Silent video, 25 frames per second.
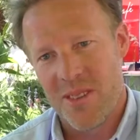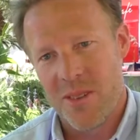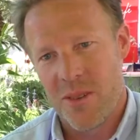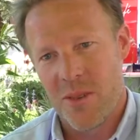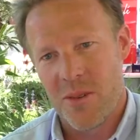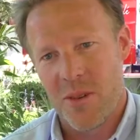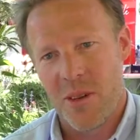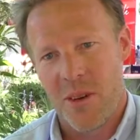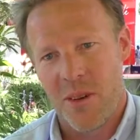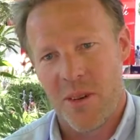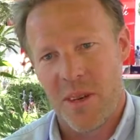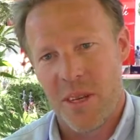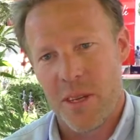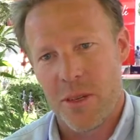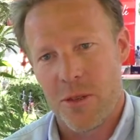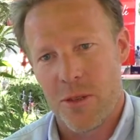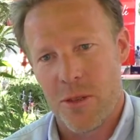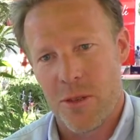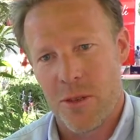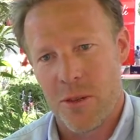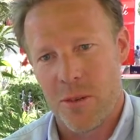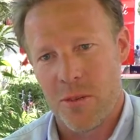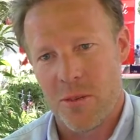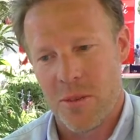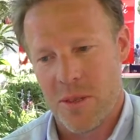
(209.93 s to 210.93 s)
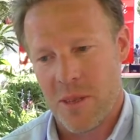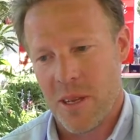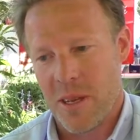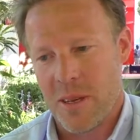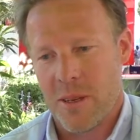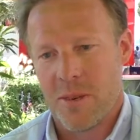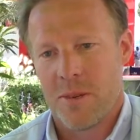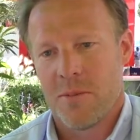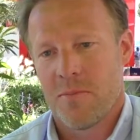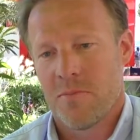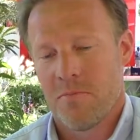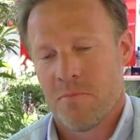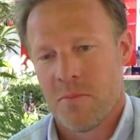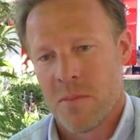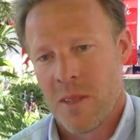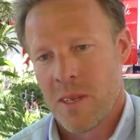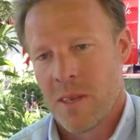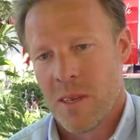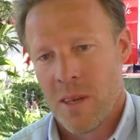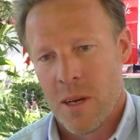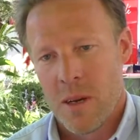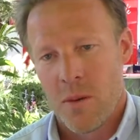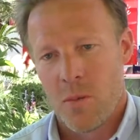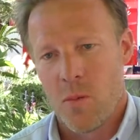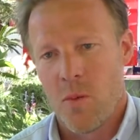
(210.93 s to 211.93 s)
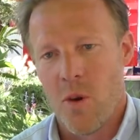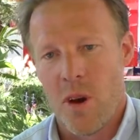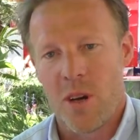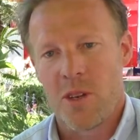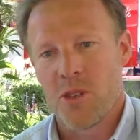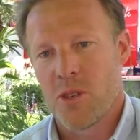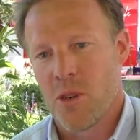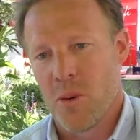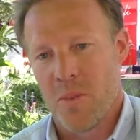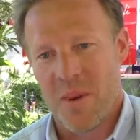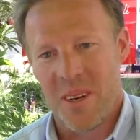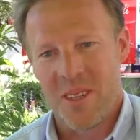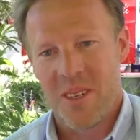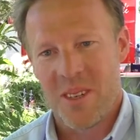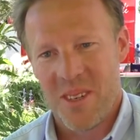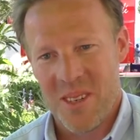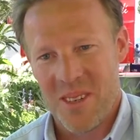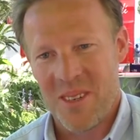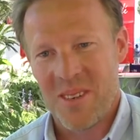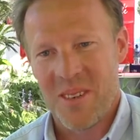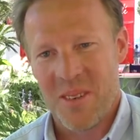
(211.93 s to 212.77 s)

You don't need to like work so much.